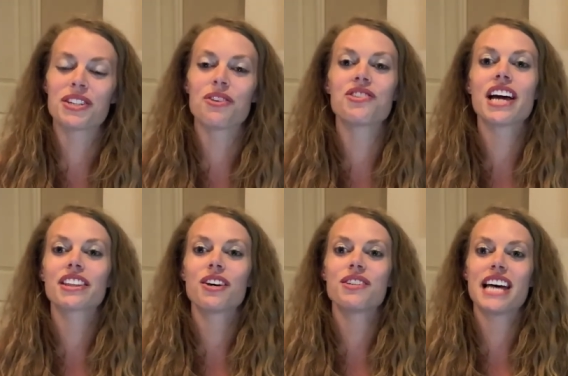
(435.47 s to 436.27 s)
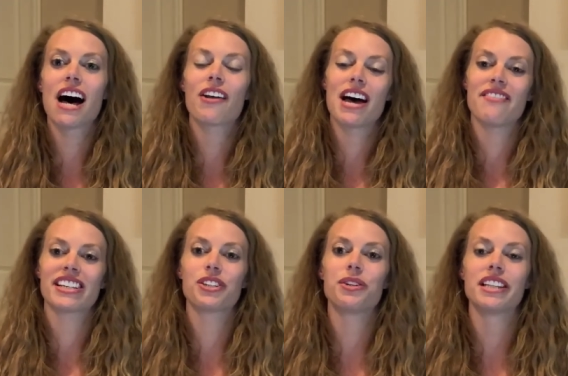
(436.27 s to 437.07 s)
So check those out. I've
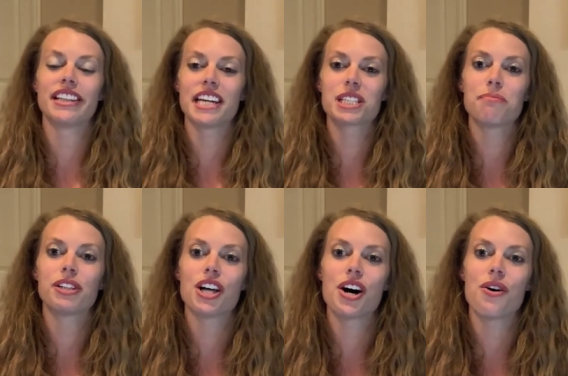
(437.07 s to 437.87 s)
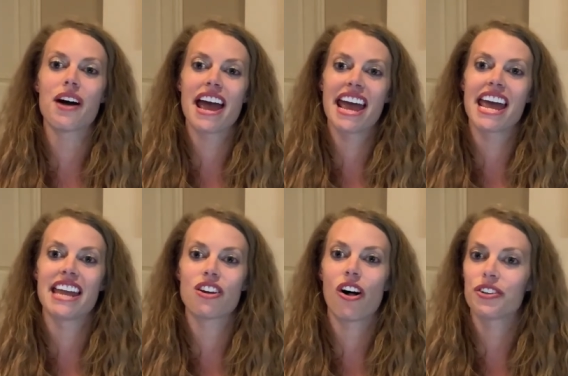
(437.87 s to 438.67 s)
included links below
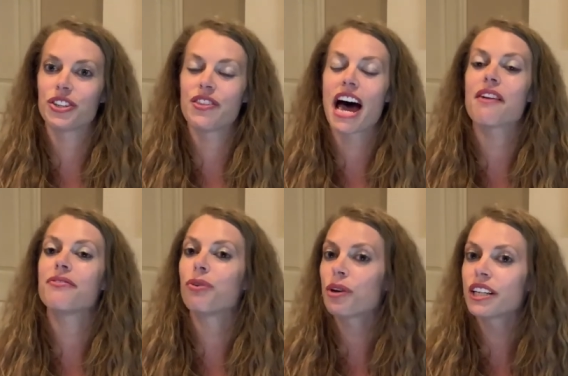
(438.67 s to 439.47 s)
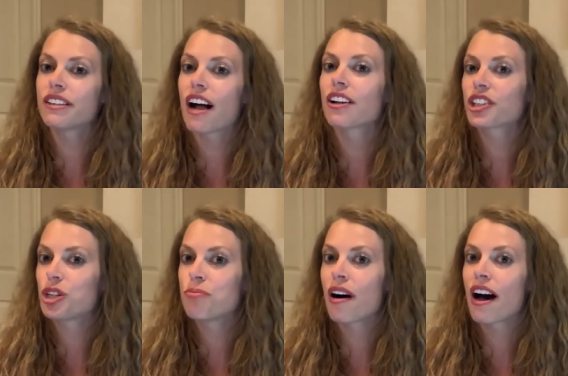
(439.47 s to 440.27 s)
and also that $40
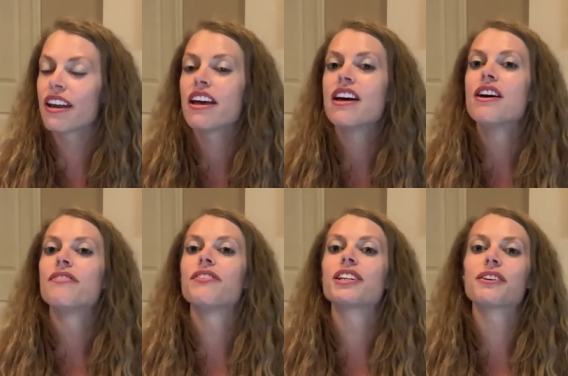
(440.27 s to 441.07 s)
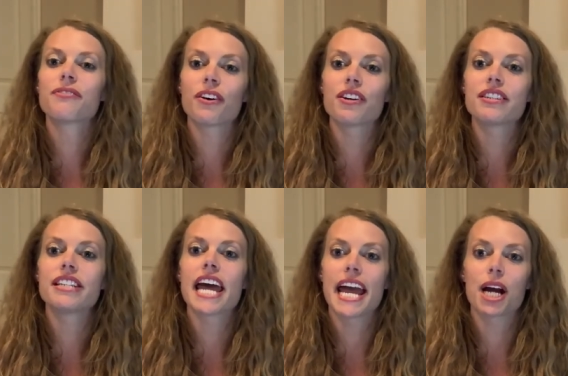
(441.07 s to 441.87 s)
coupon for your
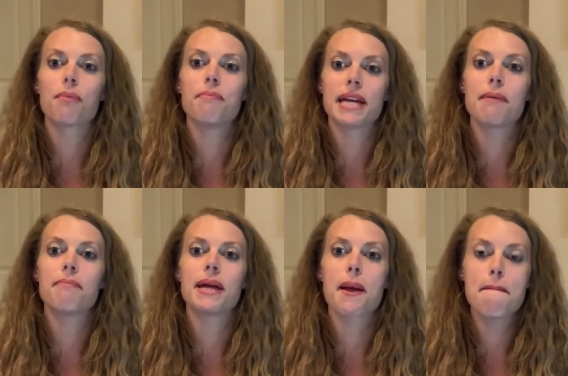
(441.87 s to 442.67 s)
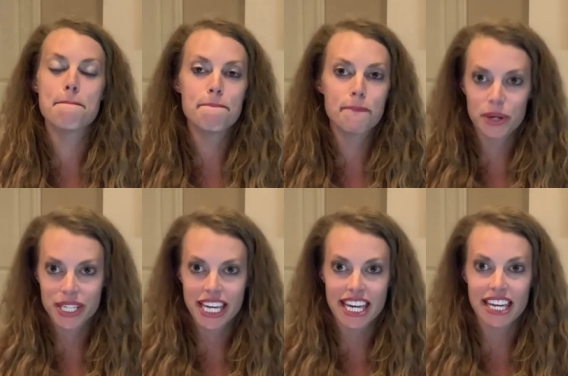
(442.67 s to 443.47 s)
first Airbnb
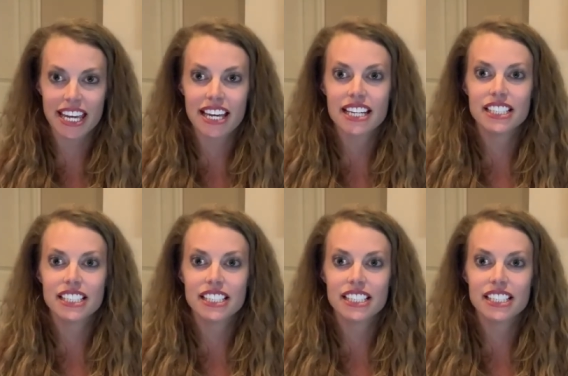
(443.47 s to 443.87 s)
booking.